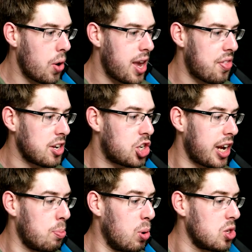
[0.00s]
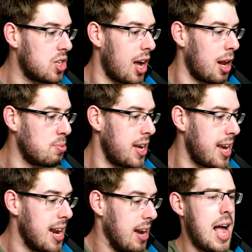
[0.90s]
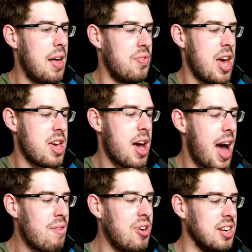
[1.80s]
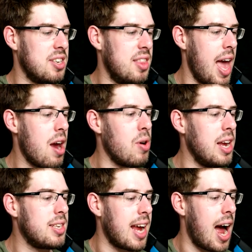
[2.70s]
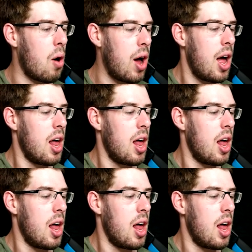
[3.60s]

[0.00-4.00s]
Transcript: yeah, that checkerboard style. I'm digging it. And there you have it. There is our